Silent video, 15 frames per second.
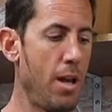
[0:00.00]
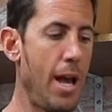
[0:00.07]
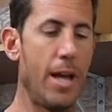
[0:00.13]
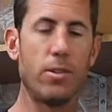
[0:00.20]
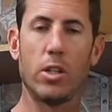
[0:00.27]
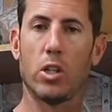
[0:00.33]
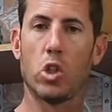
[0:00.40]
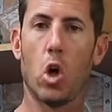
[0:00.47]

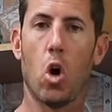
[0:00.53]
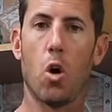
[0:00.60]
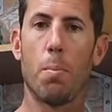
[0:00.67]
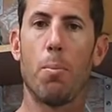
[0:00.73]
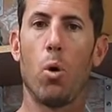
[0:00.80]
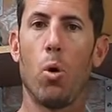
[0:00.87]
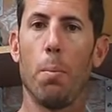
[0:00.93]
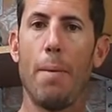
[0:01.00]
SXR
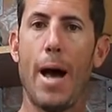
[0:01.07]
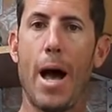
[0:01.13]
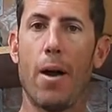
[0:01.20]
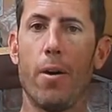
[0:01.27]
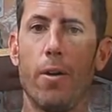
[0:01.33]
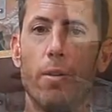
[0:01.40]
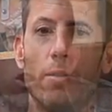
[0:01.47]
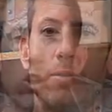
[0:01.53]
bolt
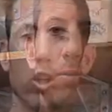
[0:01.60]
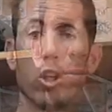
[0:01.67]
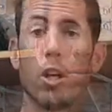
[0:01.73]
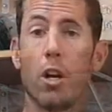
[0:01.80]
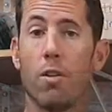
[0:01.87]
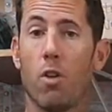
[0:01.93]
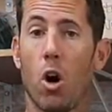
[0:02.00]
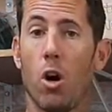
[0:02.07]
pattern. Here's a look
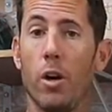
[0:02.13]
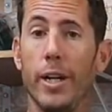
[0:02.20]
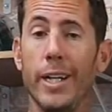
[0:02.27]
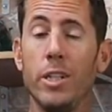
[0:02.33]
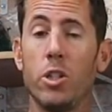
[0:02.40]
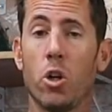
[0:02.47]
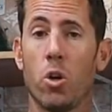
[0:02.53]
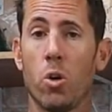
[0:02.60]
at our
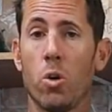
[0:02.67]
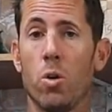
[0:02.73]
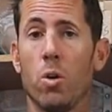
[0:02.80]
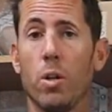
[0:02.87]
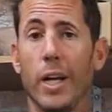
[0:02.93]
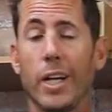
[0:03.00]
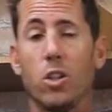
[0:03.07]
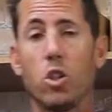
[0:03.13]

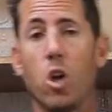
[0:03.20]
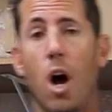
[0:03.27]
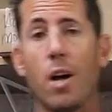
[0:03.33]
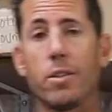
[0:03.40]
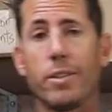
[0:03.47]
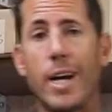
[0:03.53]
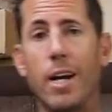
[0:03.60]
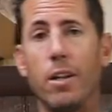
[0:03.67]
internal
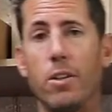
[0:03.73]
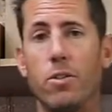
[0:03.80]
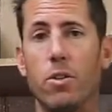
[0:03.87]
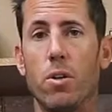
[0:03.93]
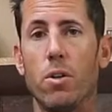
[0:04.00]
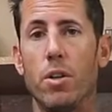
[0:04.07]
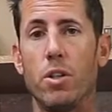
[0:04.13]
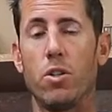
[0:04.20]
exhaust
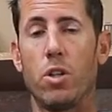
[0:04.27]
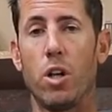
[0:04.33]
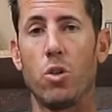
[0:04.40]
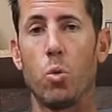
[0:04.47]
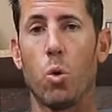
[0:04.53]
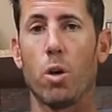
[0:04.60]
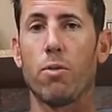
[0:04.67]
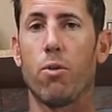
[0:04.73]
silencer. This does
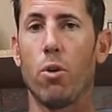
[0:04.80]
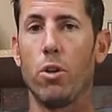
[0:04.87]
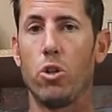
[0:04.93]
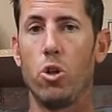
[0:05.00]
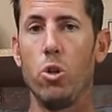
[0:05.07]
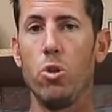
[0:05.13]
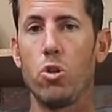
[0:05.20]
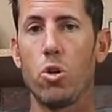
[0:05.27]
work for the
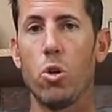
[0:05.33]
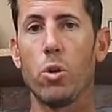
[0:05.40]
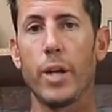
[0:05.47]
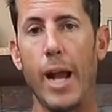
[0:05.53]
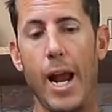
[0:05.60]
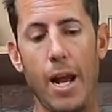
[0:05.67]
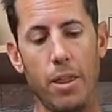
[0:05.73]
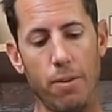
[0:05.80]
two-stroke
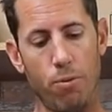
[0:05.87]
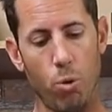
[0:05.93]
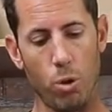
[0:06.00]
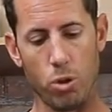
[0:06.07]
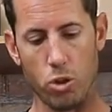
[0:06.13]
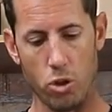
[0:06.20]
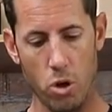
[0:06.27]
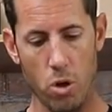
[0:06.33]
and the
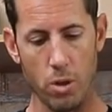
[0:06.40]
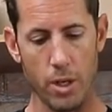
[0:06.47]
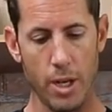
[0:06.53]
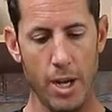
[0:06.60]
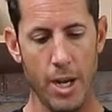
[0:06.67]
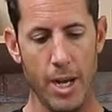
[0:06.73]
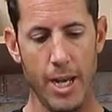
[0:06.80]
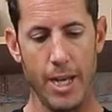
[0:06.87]
four-stroke.
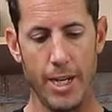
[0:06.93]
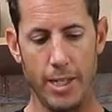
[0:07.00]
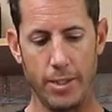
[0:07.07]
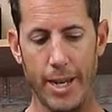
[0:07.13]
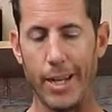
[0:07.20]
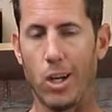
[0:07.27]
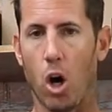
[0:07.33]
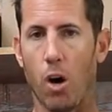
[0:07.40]
It is
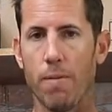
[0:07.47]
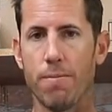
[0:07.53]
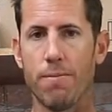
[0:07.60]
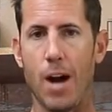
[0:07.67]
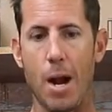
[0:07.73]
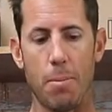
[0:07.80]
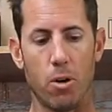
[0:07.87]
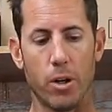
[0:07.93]
a carbon
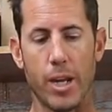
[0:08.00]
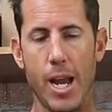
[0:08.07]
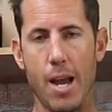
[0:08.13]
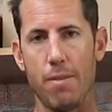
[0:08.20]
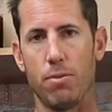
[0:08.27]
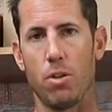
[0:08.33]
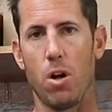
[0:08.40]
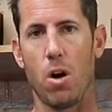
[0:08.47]
fiber
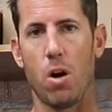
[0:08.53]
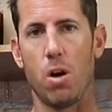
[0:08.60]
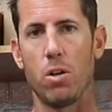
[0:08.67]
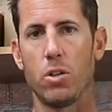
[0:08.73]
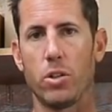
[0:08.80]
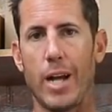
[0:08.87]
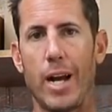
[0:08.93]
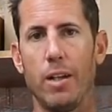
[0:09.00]

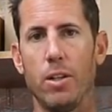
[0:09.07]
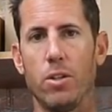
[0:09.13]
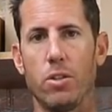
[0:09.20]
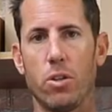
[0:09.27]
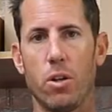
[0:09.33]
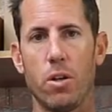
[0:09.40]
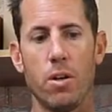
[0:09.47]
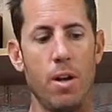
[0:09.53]
Kevlar
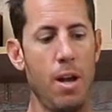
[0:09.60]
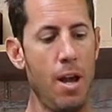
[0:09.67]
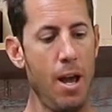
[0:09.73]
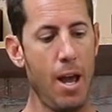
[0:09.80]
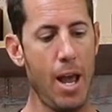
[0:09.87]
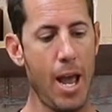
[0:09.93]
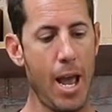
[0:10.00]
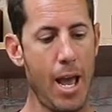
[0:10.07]
silencer,
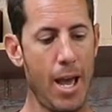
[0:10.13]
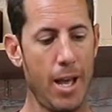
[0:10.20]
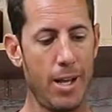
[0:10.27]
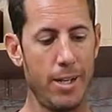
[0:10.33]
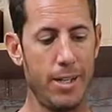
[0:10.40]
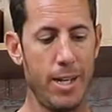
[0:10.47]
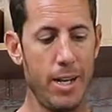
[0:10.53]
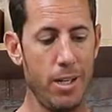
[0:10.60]

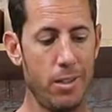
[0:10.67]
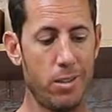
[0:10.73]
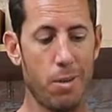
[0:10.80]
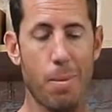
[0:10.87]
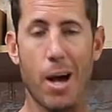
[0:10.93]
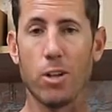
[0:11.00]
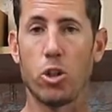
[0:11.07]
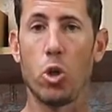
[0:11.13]
and it is
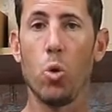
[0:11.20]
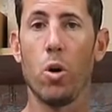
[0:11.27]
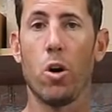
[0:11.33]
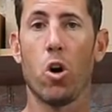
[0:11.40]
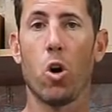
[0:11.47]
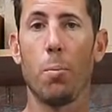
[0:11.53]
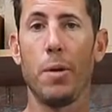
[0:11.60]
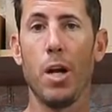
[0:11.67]
about
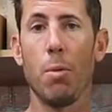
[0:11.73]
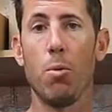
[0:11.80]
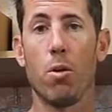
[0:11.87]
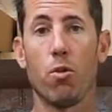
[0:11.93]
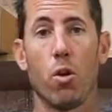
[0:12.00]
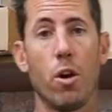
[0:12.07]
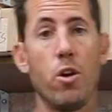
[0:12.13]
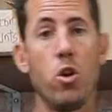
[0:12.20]
200 RPM
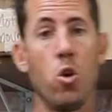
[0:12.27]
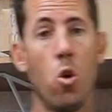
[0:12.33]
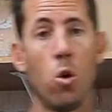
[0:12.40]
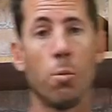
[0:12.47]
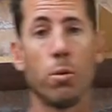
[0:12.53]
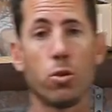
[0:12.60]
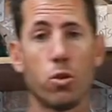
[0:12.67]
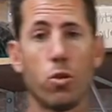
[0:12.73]
over a
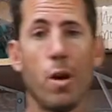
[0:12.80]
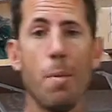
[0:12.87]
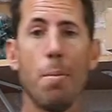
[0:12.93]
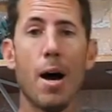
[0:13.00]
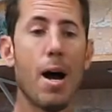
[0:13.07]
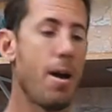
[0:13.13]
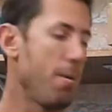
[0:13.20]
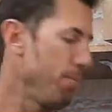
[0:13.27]
normal straight
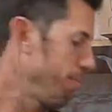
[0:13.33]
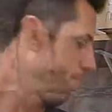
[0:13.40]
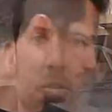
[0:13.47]
pipe.